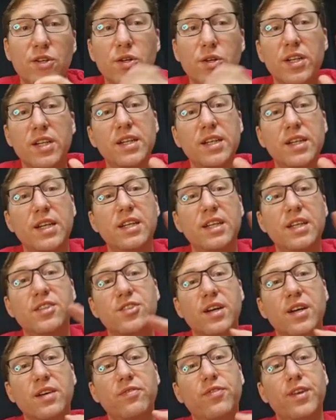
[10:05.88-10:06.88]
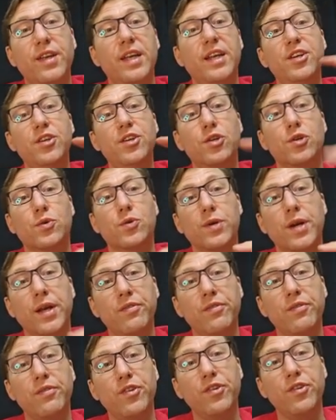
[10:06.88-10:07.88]
going to need stuff in your
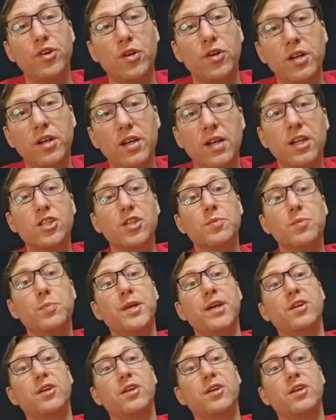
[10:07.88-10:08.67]
graveyard to be